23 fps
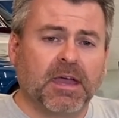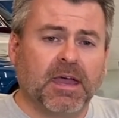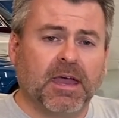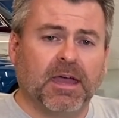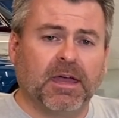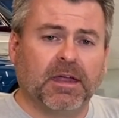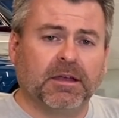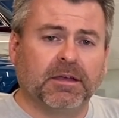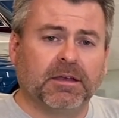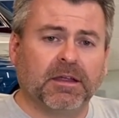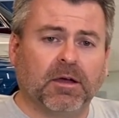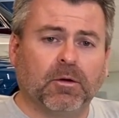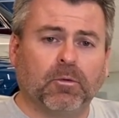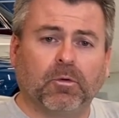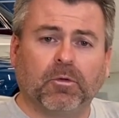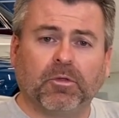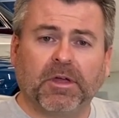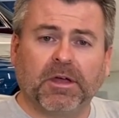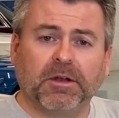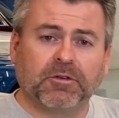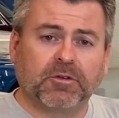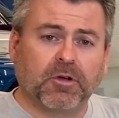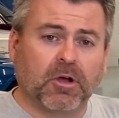And we'll
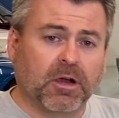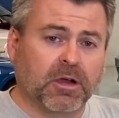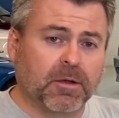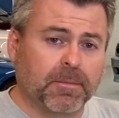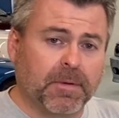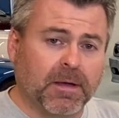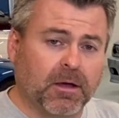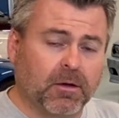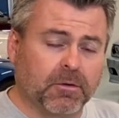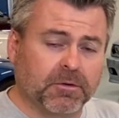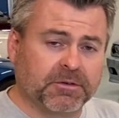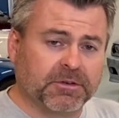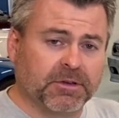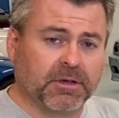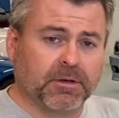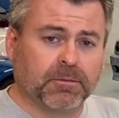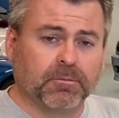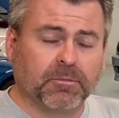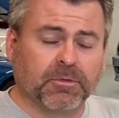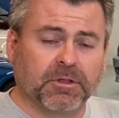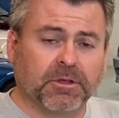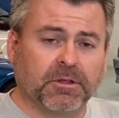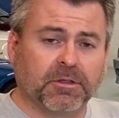then talk about
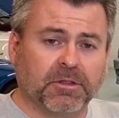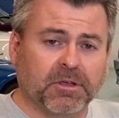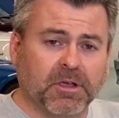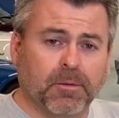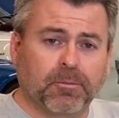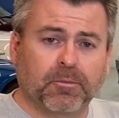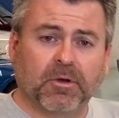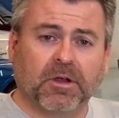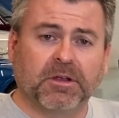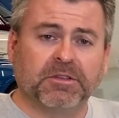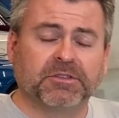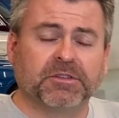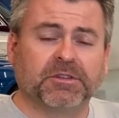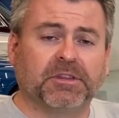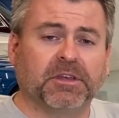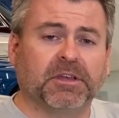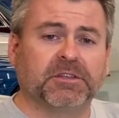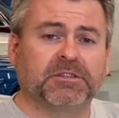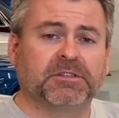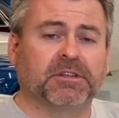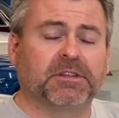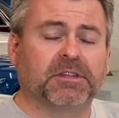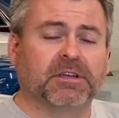the upgrades and
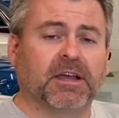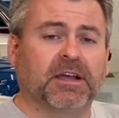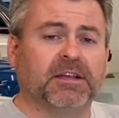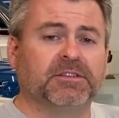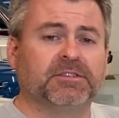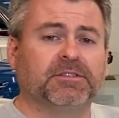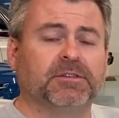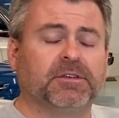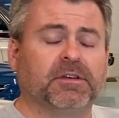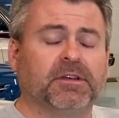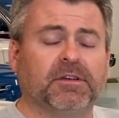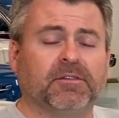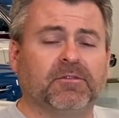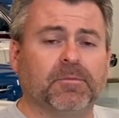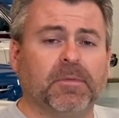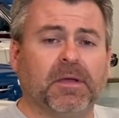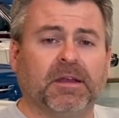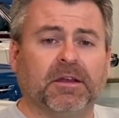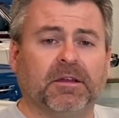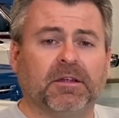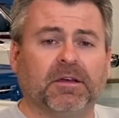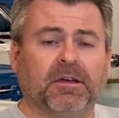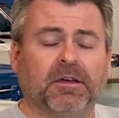things that the guys have
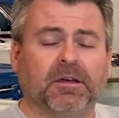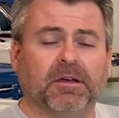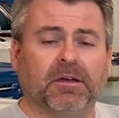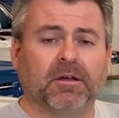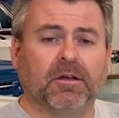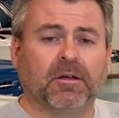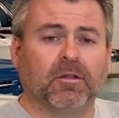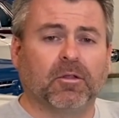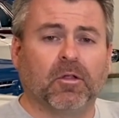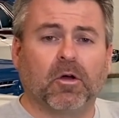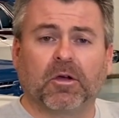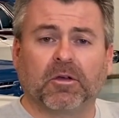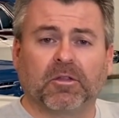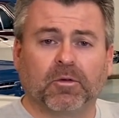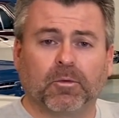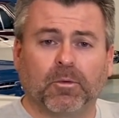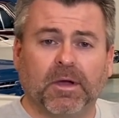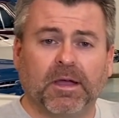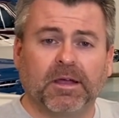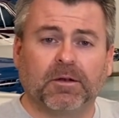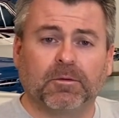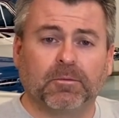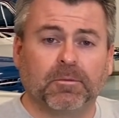made along the
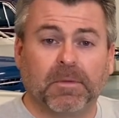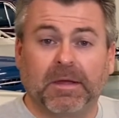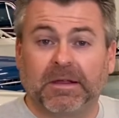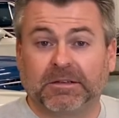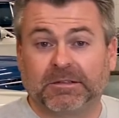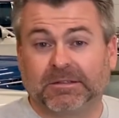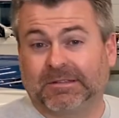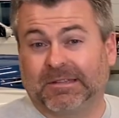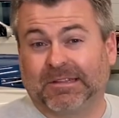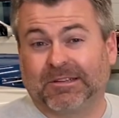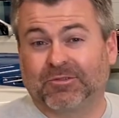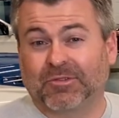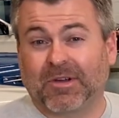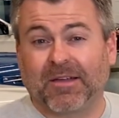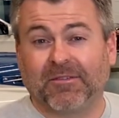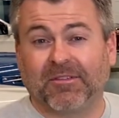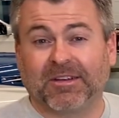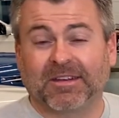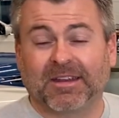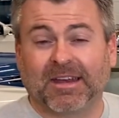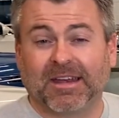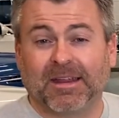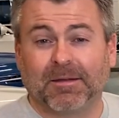way. It makes the
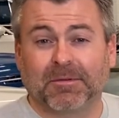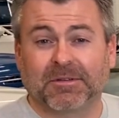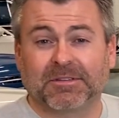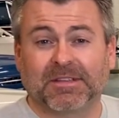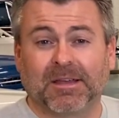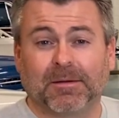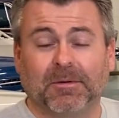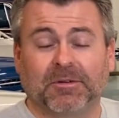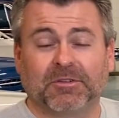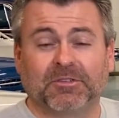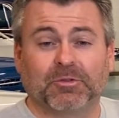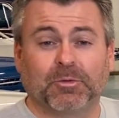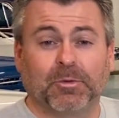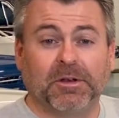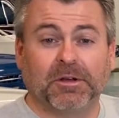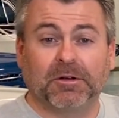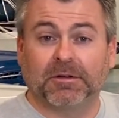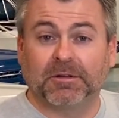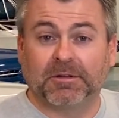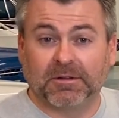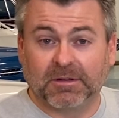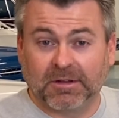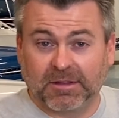driving dynamics that much
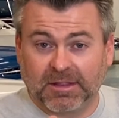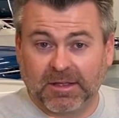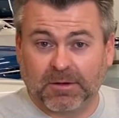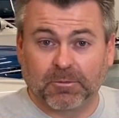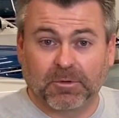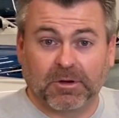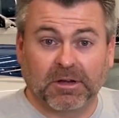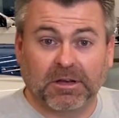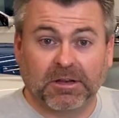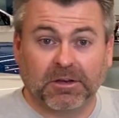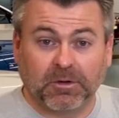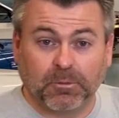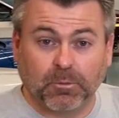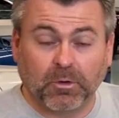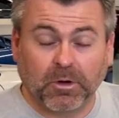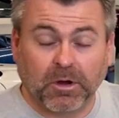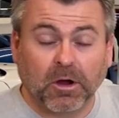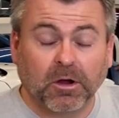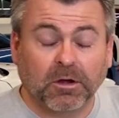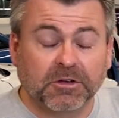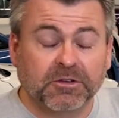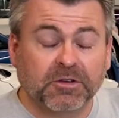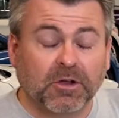sweeter. And then we're
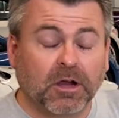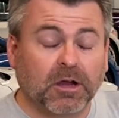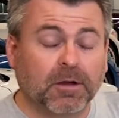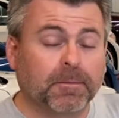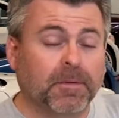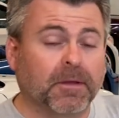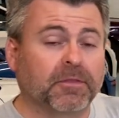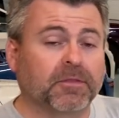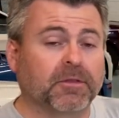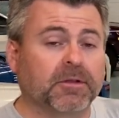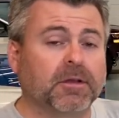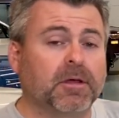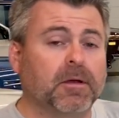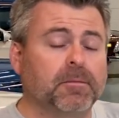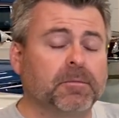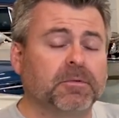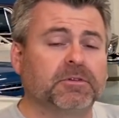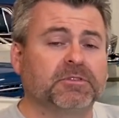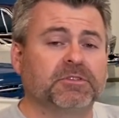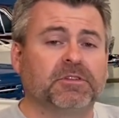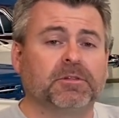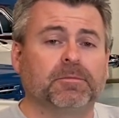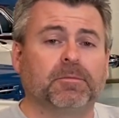going to talk about the
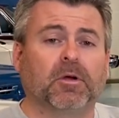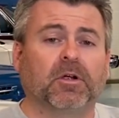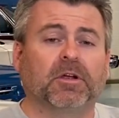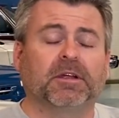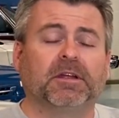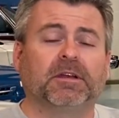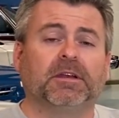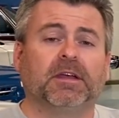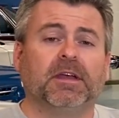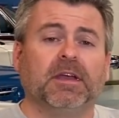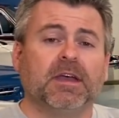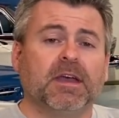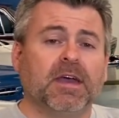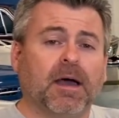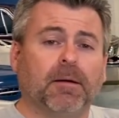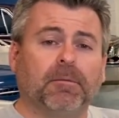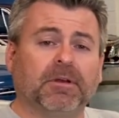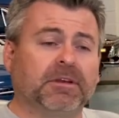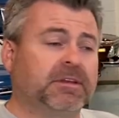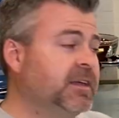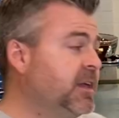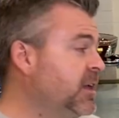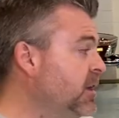numbers in the market. I'm
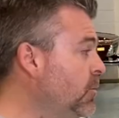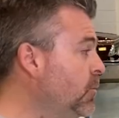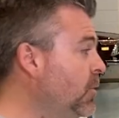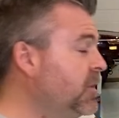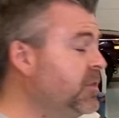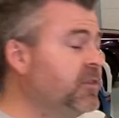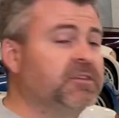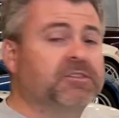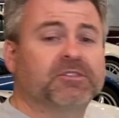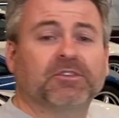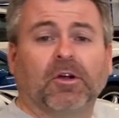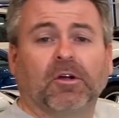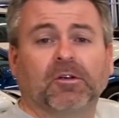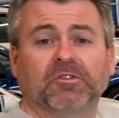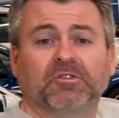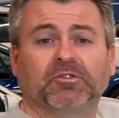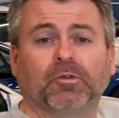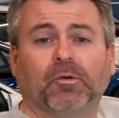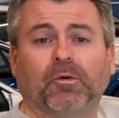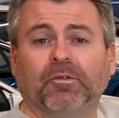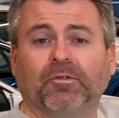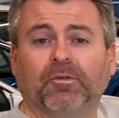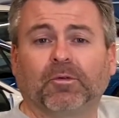going to tell you what this car
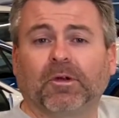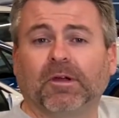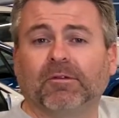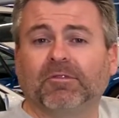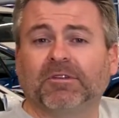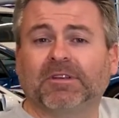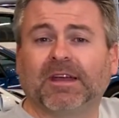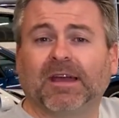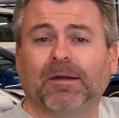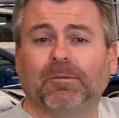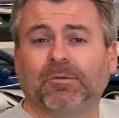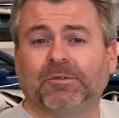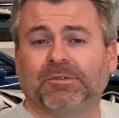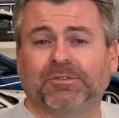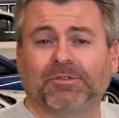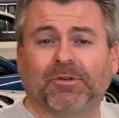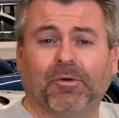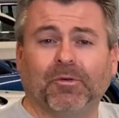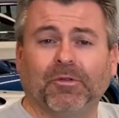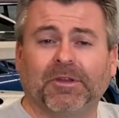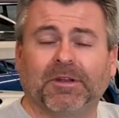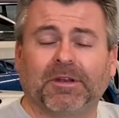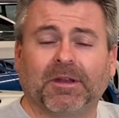sold for every time we
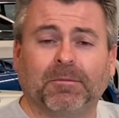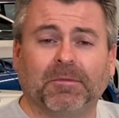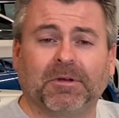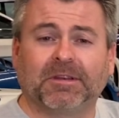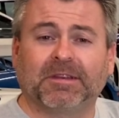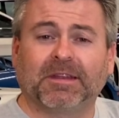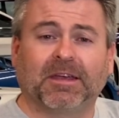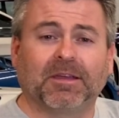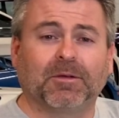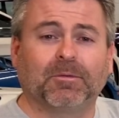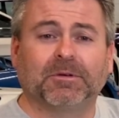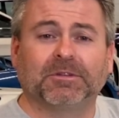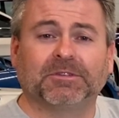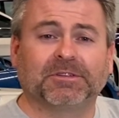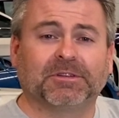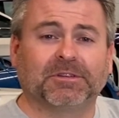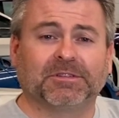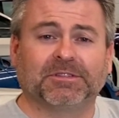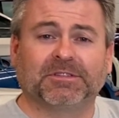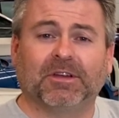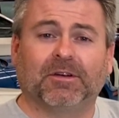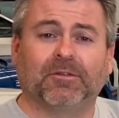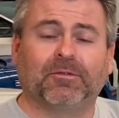sold it. I'm going to tell you what it's
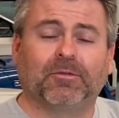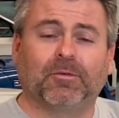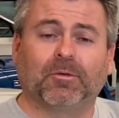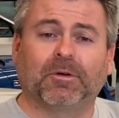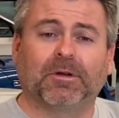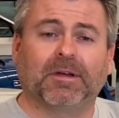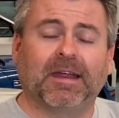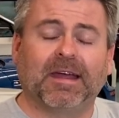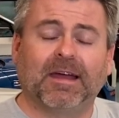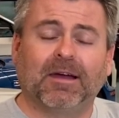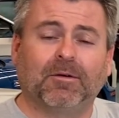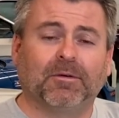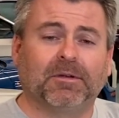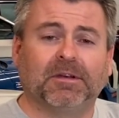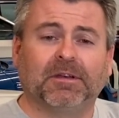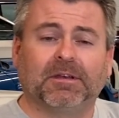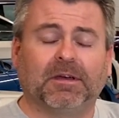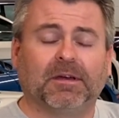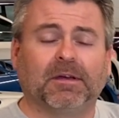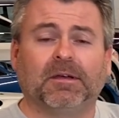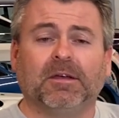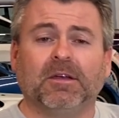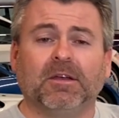going to sell for now, and